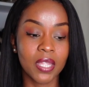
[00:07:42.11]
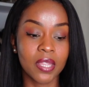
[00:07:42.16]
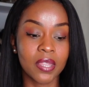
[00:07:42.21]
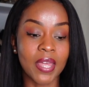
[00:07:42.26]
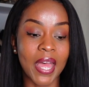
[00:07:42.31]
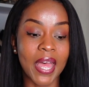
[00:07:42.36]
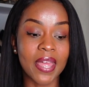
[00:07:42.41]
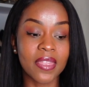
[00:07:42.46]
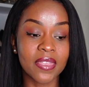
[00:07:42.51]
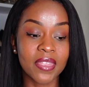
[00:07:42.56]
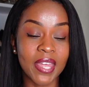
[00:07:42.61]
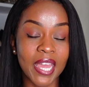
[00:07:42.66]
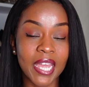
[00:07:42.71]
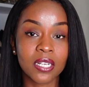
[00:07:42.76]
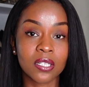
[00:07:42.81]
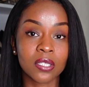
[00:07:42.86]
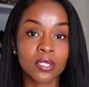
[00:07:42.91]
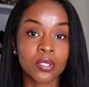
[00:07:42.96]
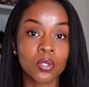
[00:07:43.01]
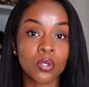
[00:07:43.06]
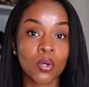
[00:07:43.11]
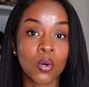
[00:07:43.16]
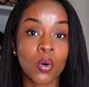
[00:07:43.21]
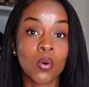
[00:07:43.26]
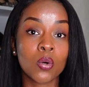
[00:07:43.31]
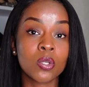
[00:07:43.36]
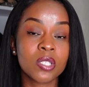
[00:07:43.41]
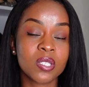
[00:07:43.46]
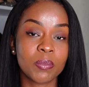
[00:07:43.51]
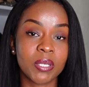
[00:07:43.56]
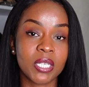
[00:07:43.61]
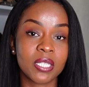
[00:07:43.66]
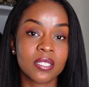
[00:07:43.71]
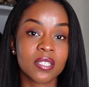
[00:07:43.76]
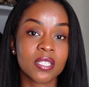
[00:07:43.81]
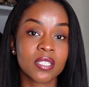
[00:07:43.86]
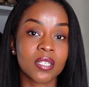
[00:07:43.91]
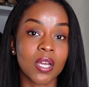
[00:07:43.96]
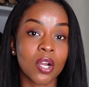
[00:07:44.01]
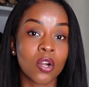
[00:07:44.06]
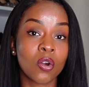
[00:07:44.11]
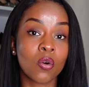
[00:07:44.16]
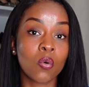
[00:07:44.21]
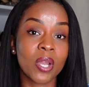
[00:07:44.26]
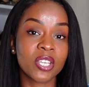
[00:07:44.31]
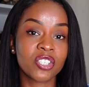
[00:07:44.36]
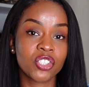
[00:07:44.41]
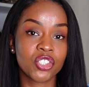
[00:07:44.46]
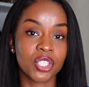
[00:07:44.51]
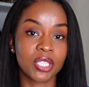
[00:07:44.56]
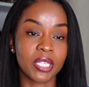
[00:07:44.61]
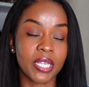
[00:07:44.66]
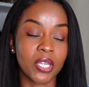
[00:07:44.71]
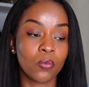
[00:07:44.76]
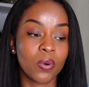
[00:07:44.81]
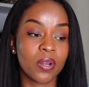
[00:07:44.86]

that then caused me to start questioning